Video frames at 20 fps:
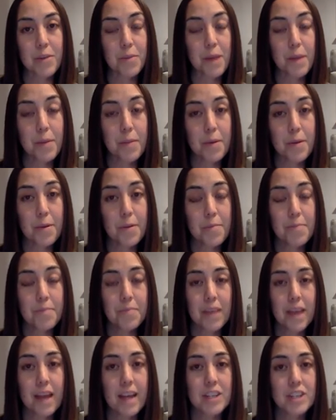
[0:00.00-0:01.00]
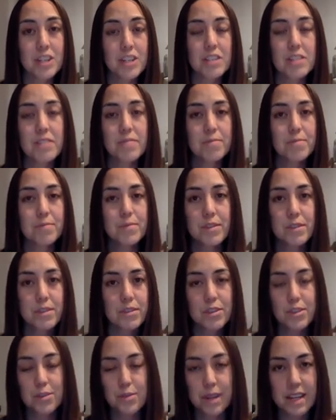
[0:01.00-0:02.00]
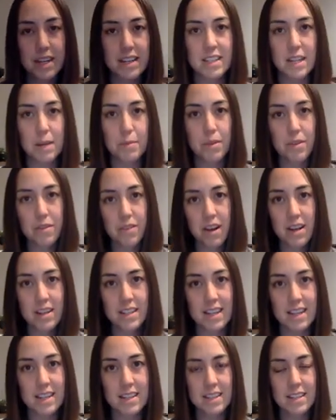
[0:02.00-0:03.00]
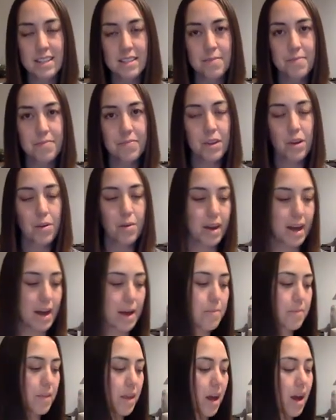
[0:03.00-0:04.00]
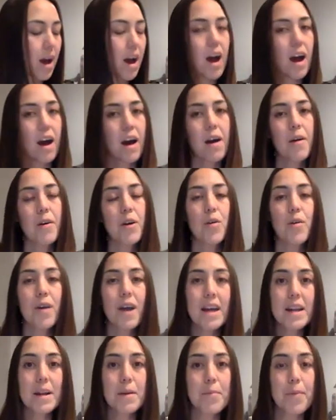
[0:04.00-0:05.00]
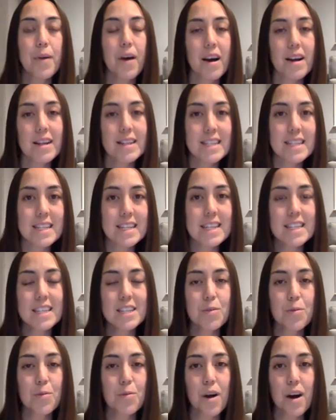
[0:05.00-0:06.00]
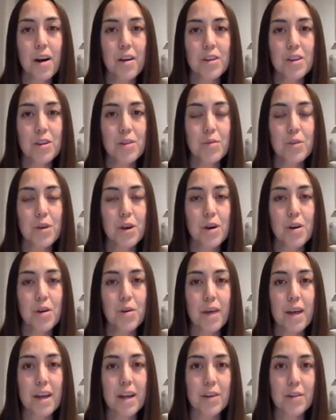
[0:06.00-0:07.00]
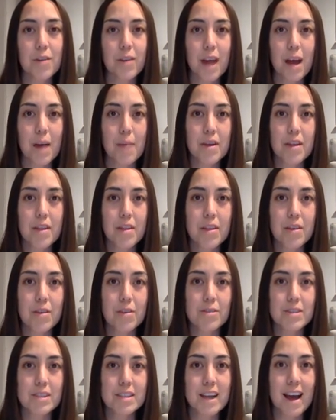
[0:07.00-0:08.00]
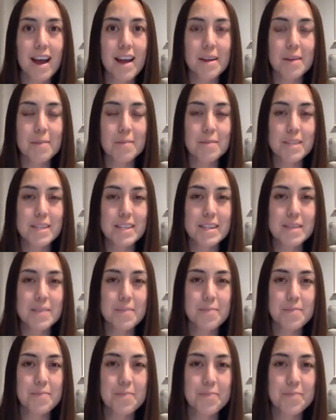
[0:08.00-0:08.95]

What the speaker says: paper and just create a table of contents, okay? Go ahead and pause this while you go and grab those items.